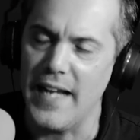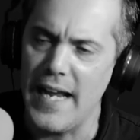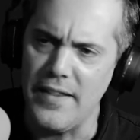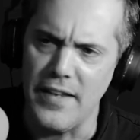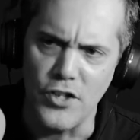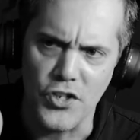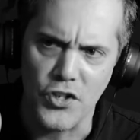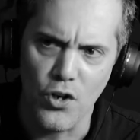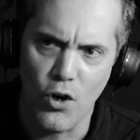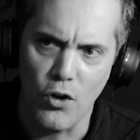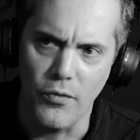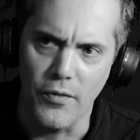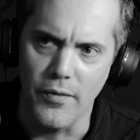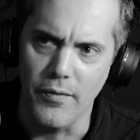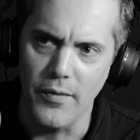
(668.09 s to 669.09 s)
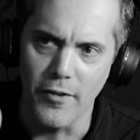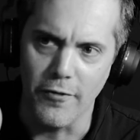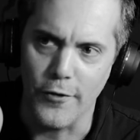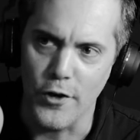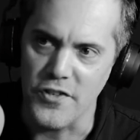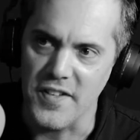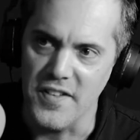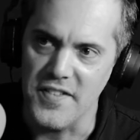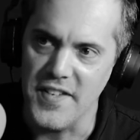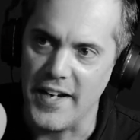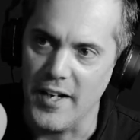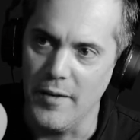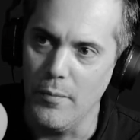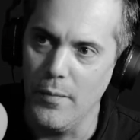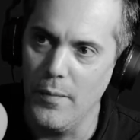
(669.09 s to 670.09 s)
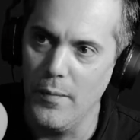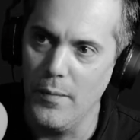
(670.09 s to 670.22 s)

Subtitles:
"Hey, they just called the first and second,